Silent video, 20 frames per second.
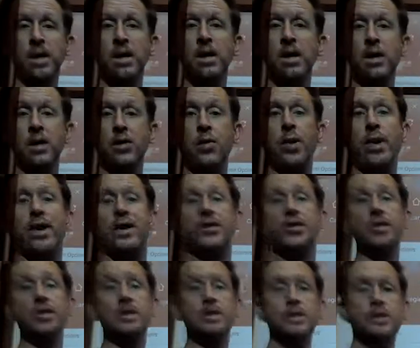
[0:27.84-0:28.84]

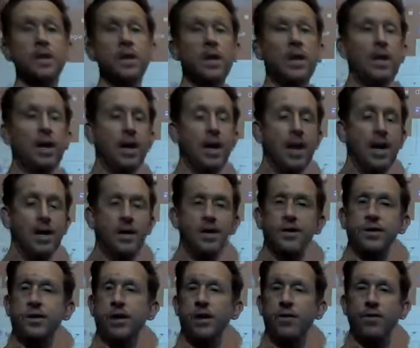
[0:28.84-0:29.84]
equations,
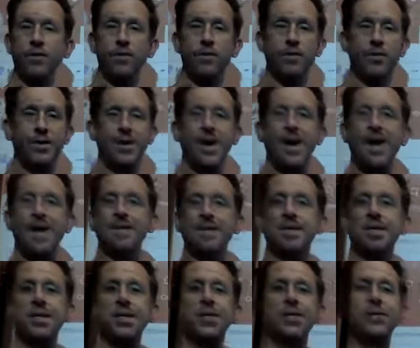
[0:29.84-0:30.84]
discovering what the constant
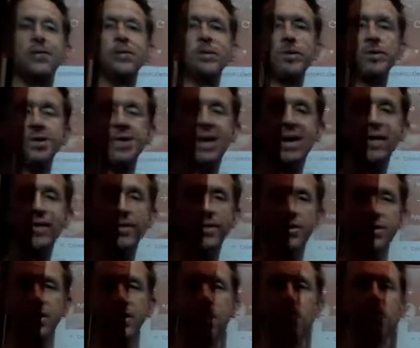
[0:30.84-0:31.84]
is, which is now the
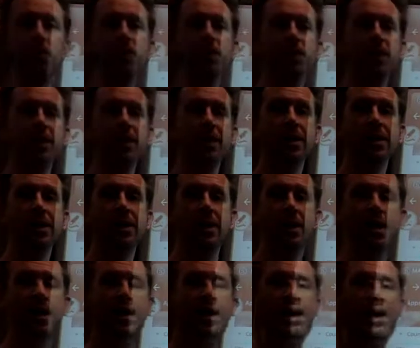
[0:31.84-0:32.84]
slope. And
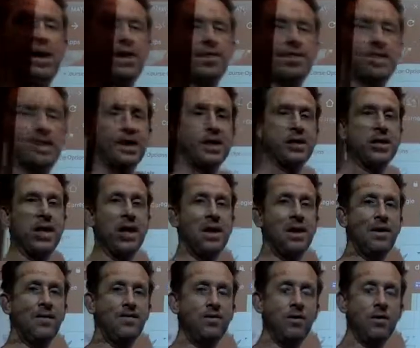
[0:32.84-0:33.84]
I think that
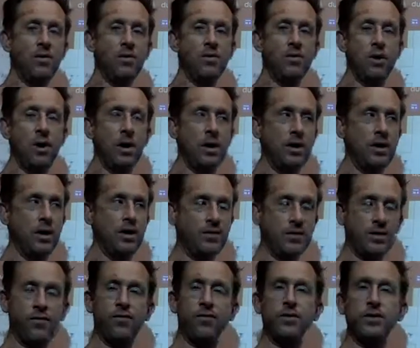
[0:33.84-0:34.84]
if you, after the
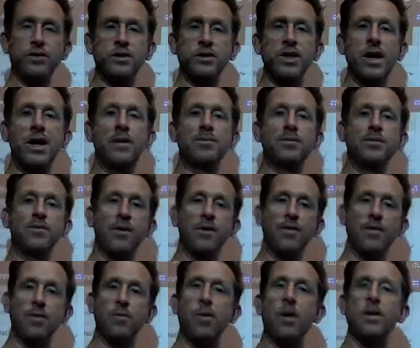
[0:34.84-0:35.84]
first attempt, if you have any
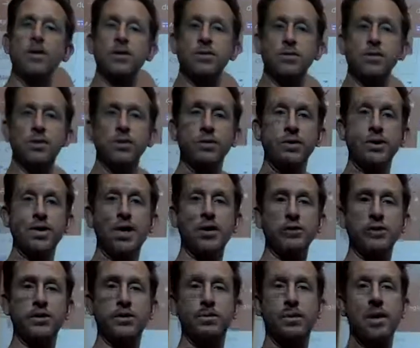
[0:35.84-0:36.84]
questions, please reach out
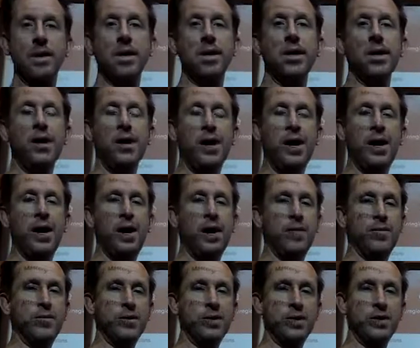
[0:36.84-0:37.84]
to me. You
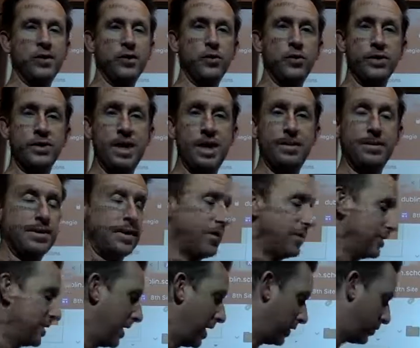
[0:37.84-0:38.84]
get 2 attempts on the
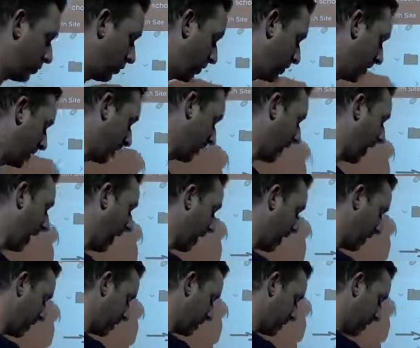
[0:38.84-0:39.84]
test. We're going to take the
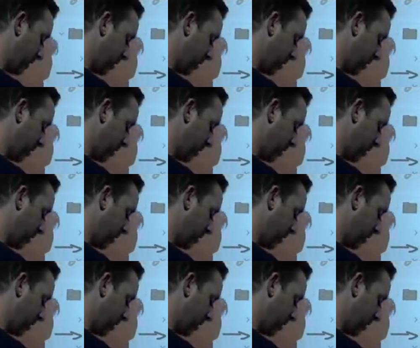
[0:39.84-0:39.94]
highest